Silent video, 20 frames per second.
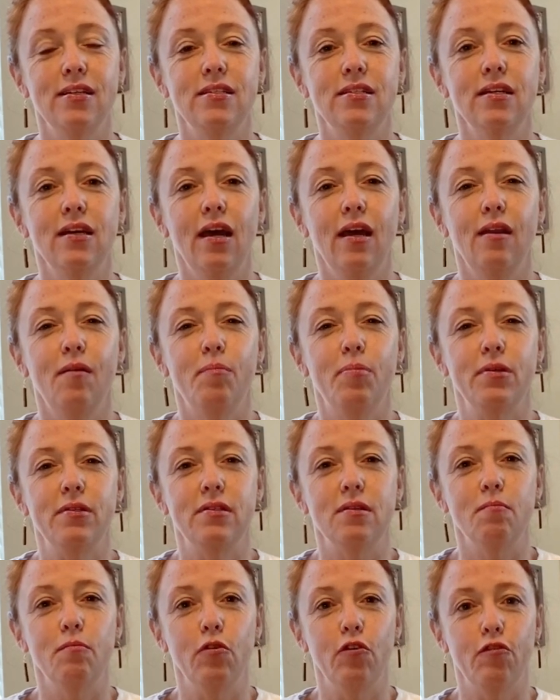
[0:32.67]
to kind of put
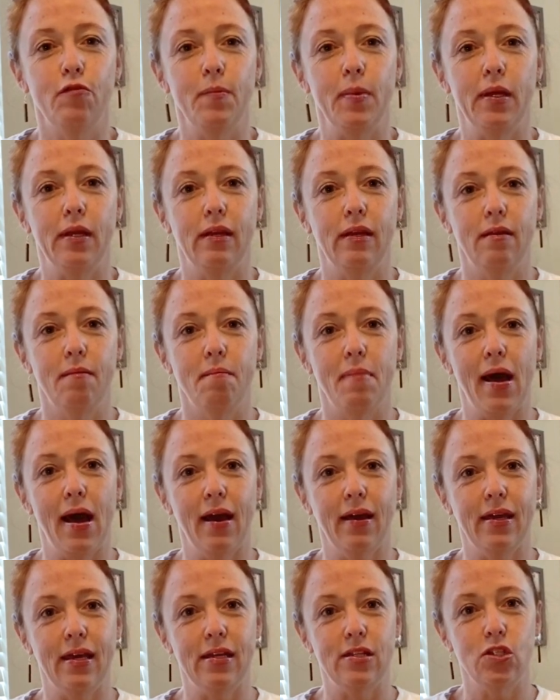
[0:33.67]
some movement
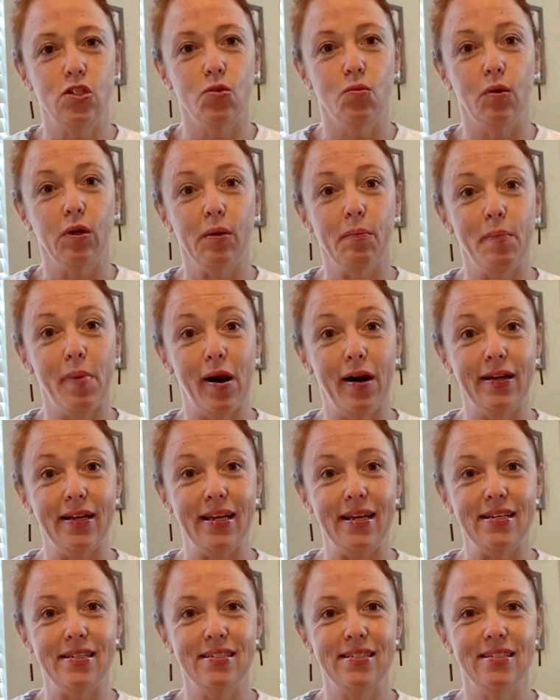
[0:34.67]
back into our
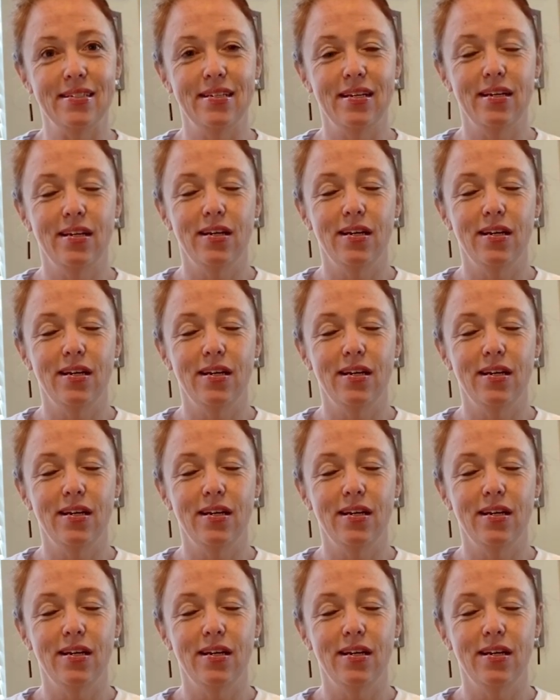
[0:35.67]
bodies.